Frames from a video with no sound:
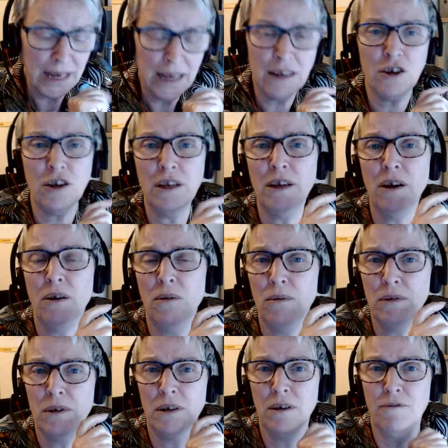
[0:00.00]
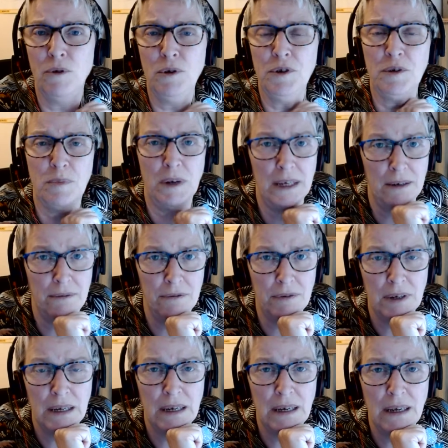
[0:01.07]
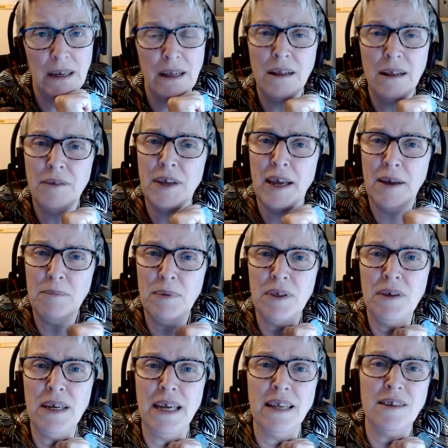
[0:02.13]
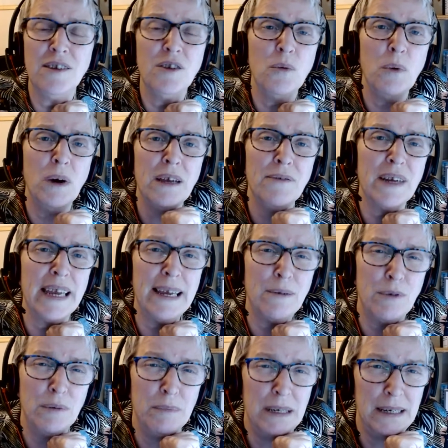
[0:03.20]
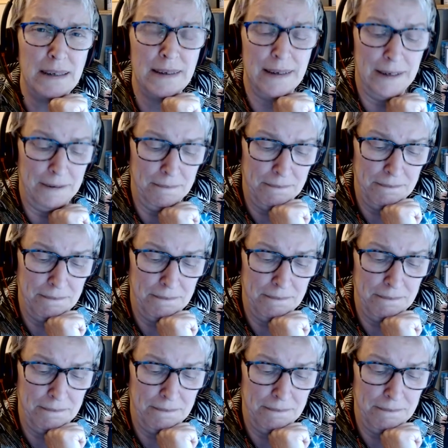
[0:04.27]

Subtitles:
actually hold a false belief that empathy gets in the way of accountability.